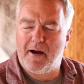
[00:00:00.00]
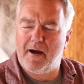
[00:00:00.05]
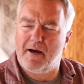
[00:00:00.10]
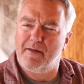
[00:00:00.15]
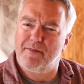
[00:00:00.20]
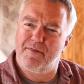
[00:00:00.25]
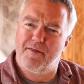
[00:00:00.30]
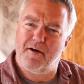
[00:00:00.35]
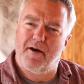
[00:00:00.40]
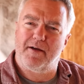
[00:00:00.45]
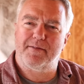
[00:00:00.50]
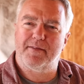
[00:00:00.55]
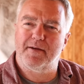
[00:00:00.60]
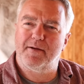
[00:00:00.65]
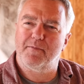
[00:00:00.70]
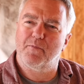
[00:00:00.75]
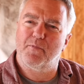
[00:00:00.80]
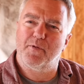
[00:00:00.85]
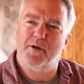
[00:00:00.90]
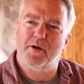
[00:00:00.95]
I thought
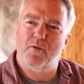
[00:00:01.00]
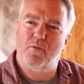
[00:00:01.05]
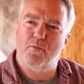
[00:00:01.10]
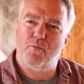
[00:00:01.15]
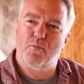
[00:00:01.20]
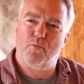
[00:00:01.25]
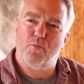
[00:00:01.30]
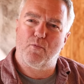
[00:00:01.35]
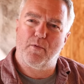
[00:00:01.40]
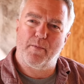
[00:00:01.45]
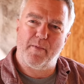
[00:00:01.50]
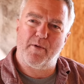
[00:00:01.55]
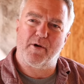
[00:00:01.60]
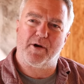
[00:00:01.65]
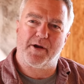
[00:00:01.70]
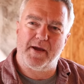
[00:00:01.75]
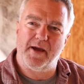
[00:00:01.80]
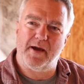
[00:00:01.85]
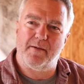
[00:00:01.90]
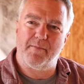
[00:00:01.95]
that, you know, when we
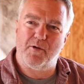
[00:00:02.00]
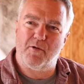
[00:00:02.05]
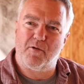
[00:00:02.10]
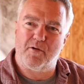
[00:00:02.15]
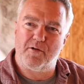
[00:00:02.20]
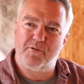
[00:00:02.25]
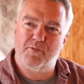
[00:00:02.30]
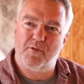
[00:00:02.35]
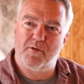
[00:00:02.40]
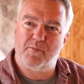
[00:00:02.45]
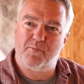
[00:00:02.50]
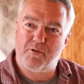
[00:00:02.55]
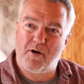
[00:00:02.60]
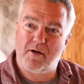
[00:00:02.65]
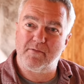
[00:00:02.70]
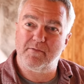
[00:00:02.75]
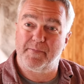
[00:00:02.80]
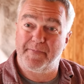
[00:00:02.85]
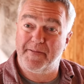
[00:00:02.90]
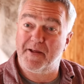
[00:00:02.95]
were at Camp North, we were
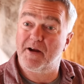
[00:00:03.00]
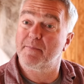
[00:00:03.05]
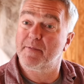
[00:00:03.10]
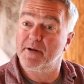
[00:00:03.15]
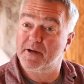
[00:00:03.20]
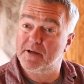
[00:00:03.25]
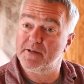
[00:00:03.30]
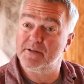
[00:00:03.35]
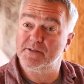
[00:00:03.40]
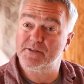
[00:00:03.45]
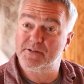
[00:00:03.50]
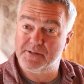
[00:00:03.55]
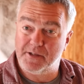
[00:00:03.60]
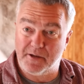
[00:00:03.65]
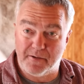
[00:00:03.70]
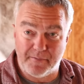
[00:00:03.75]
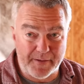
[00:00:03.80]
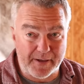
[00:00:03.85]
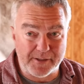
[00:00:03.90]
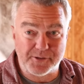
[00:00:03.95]
probably there because, you
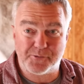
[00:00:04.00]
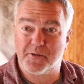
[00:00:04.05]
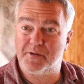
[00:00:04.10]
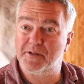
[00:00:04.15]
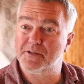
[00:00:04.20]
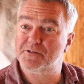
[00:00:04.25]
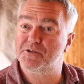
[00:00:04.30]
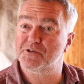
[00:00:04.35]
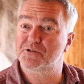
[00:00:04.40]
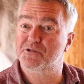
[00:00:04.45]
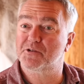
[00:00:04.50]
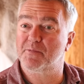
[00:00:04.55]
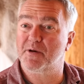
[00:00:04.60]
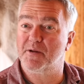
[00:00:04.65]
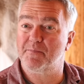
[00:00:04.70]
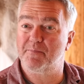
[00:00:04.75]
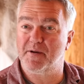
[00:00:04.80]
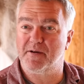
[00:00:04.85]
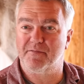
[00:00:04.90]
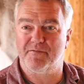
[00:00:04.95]
know, that's where they see so
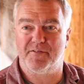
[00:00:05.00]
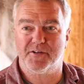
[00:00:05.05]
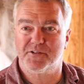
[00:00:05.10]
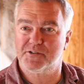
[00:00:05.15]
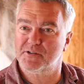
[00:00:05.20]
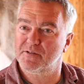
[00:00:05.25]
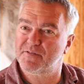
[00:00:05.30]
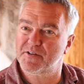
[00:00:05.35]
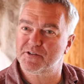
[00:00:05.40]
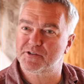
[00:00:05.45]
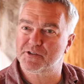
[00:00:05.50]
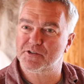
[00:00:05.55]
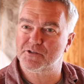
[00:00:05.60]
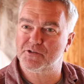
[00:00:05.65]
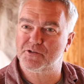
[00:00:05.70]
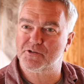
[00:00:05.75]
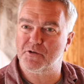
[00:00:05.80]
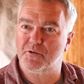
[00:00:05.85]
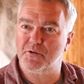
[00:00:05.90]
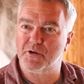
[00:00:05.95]
many big fish and the fishing
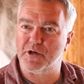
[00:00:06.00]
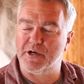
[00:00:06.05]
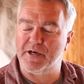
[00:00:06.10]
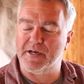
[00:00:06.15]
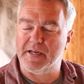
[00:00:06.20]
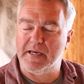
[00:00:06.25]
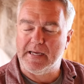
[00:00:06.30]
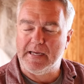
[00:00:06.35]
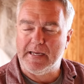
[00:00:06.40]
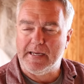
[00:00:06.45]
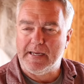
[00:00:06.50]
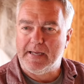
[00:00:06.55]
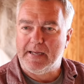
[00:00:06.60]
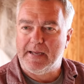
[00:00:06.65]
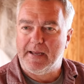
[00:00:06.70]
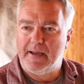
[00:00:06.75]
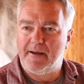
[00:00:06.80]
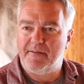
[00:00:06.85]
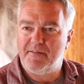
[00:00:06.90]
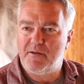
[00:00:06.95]
is so good.
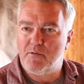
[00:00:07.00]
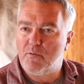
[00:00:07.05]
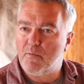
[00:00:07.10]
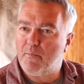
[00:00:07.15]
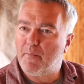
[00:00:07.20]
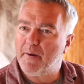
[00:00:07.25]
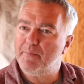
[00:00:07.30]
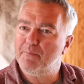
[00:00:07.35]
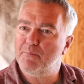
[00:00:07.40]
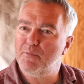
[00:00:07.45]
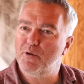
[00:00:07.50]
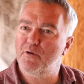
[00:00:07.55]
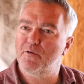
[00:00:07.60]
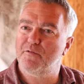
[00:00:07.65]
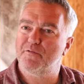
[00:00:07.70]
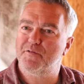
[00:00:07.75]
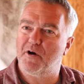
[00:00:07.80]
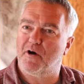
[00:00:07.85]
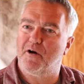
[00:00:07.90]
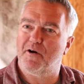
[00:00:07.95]
And that when we
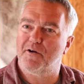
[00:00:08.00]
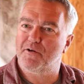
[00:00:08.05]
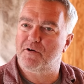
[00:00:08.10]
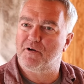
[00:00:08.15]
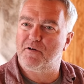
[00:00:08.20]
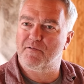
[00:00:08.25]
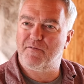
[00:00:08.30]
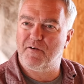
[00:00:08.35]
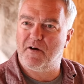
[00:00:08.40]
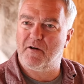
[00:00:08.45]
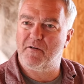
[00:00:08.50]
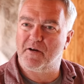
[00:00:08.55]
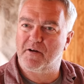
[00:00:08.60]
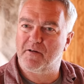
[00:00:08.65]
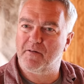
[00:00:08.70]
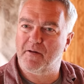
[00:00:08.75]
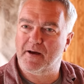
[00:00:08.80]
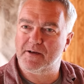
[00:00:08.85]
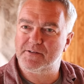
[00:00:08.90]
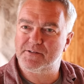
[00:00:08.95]
moved on to
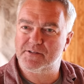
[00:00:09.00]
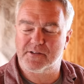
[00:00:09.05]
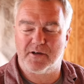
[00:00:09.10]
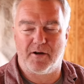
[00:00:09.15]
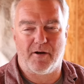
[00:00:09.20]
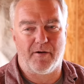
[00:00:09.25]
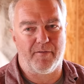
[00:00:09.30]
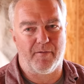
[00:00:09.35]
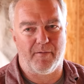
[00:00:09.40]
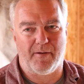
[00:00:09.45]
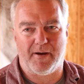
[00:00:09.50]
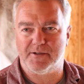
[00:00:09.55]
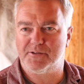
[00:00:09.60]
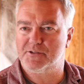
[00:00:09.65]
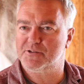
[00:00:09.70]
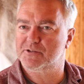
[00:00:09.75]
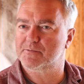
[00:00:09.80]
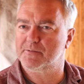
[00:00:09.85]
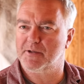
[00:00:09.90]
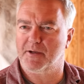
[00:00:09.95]
Erfalik Lodge, I said, oh, the
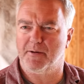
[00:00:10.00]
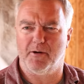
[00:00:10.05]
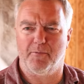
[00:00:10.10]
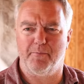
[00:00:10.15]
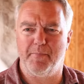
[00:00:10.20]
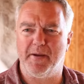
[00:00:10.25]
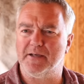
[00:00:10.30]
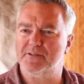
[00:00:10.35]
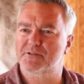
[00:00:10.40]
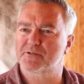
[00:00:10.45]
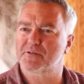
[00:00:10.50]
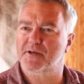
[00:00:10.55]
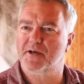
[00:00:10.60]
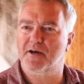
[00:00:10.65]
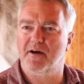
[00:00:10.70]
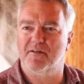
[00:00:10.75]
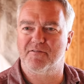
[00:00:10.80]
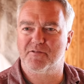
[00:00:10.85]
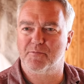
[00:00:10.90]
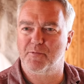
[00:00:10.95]
lodge is, you know, amazingly
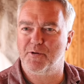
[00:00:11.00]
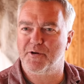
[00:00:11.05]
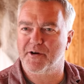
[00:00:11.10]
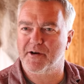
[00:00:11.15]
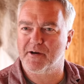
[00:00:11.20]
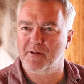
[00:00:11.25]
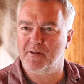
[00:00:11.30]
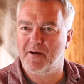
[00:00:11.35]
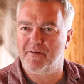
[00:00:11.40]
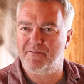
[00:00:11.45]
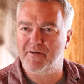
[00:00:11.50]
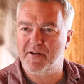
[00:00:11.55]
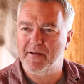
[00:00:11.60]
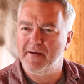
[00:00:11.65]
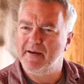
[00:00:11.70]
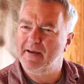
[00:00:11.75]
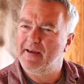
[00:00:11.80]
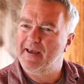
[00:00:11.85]
comfortable. You're going to love it.